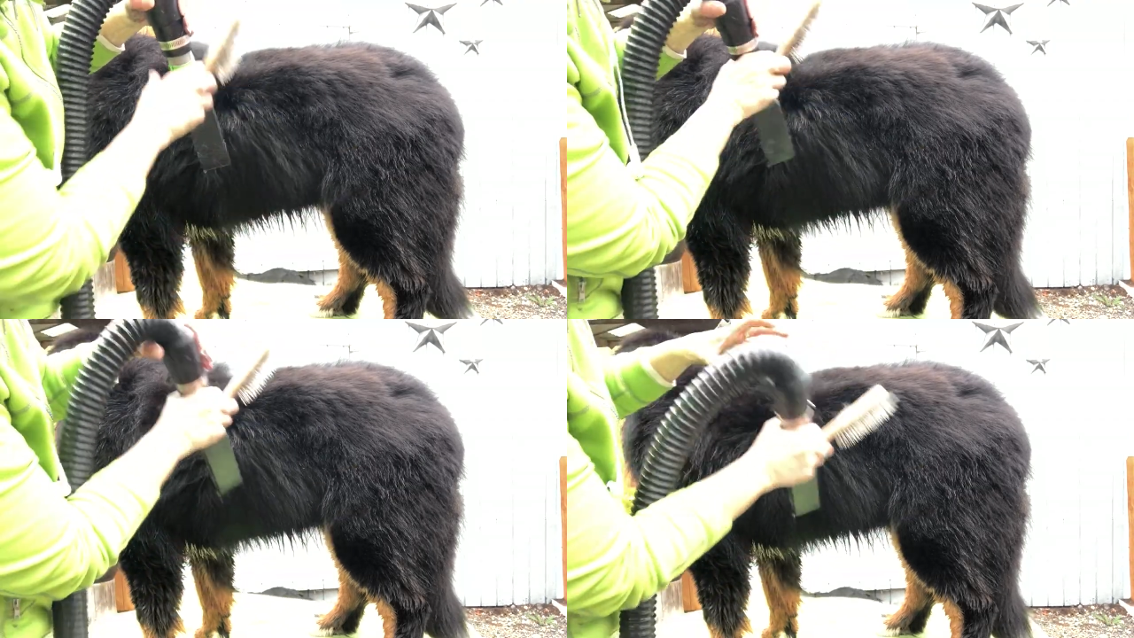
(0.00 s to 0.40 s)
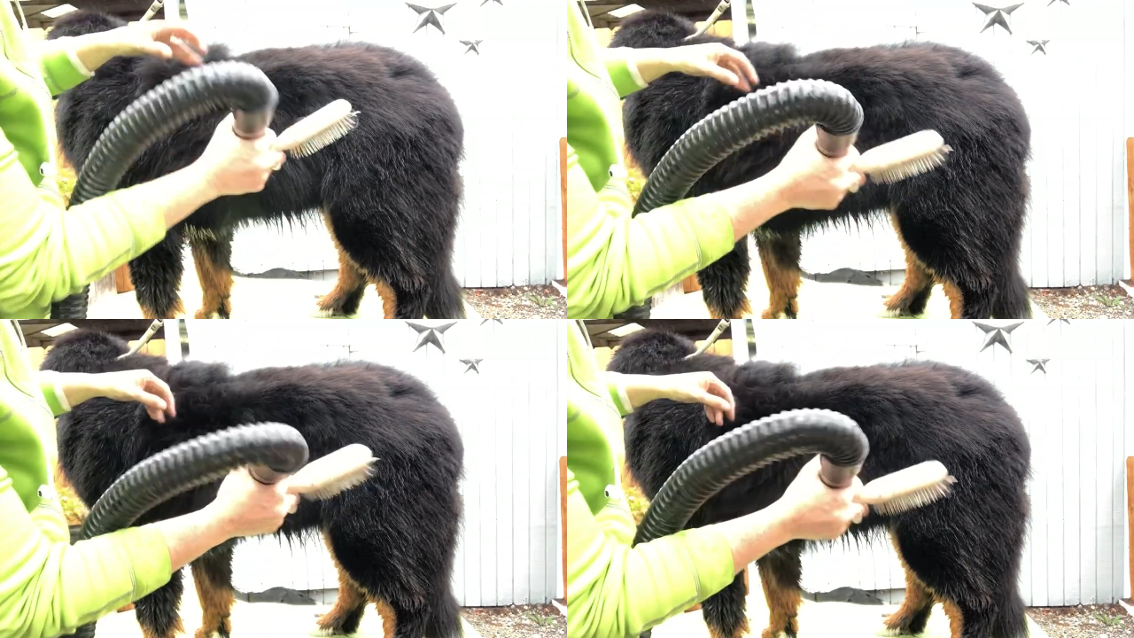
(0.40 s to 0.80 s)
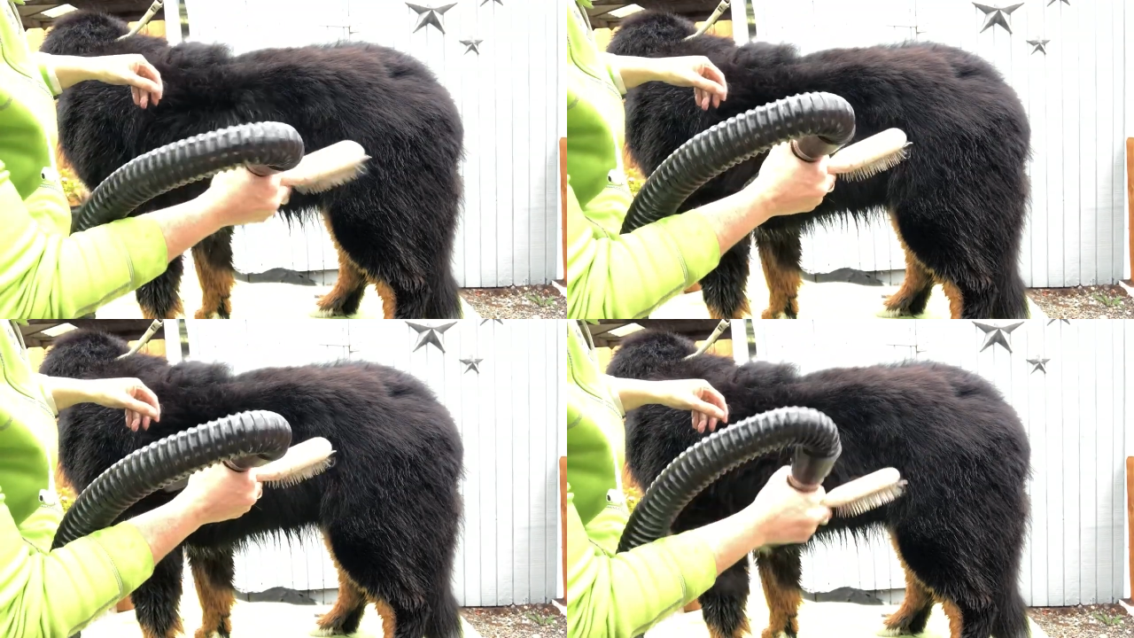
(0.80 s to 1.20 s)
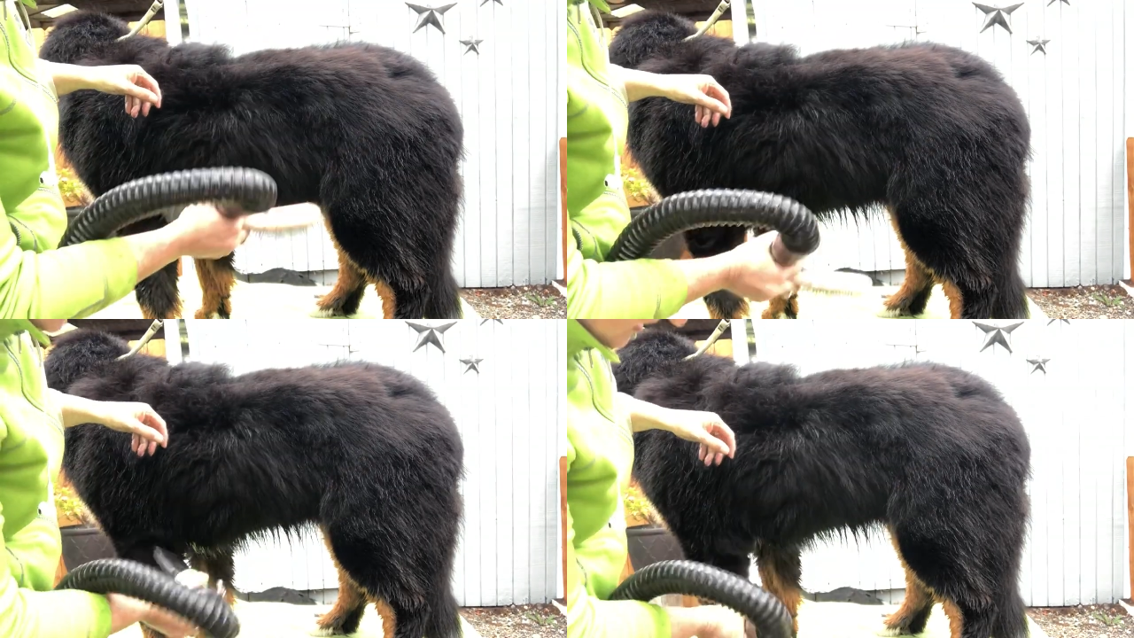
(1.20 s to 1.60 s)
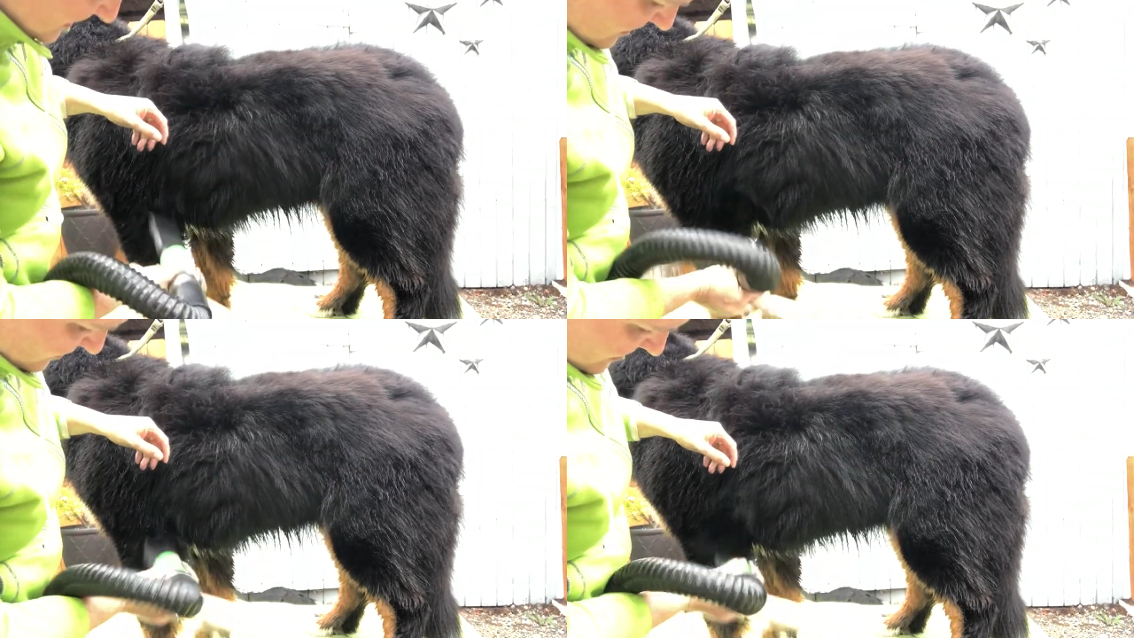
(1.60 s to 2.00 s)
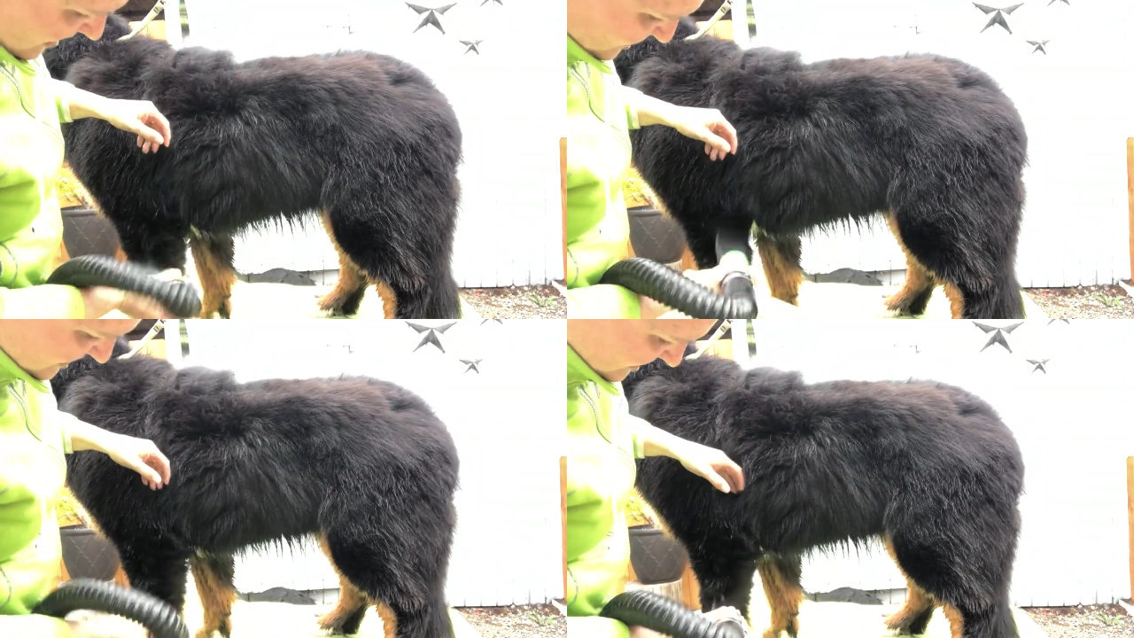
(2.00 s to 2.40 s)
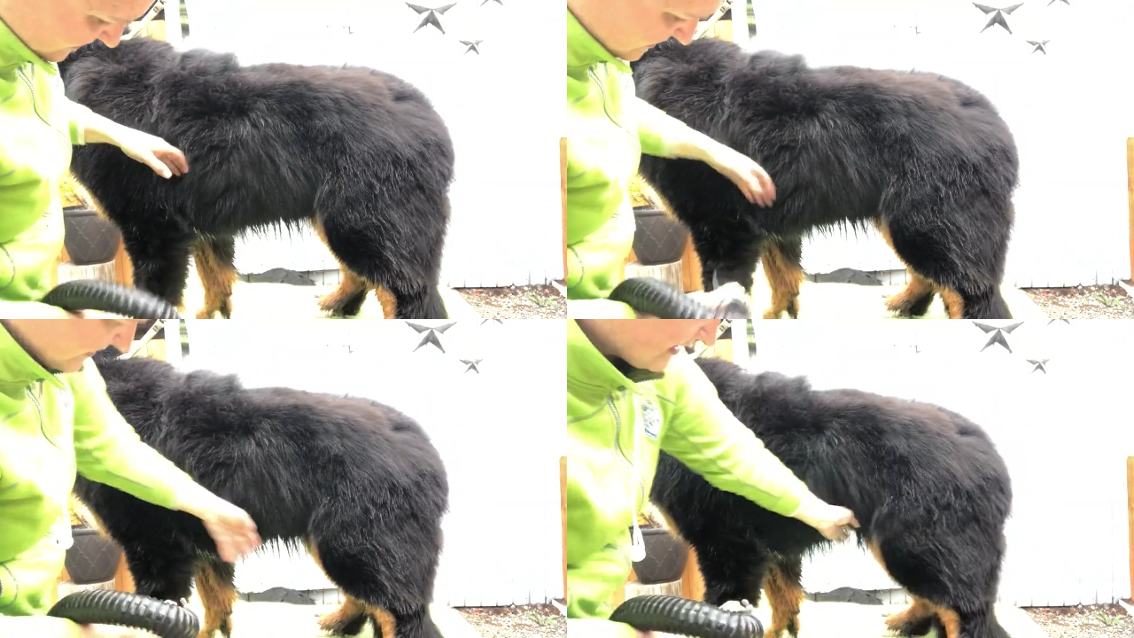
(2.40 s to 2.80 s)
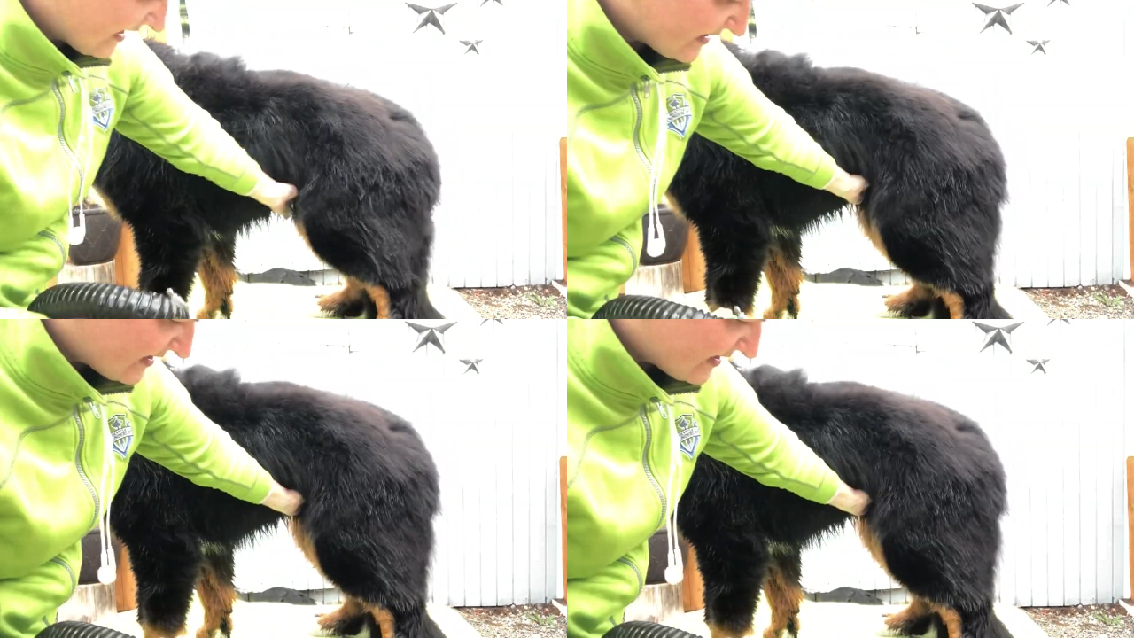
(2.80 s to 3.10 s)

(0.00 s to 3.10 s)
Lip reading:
(no speaker visible)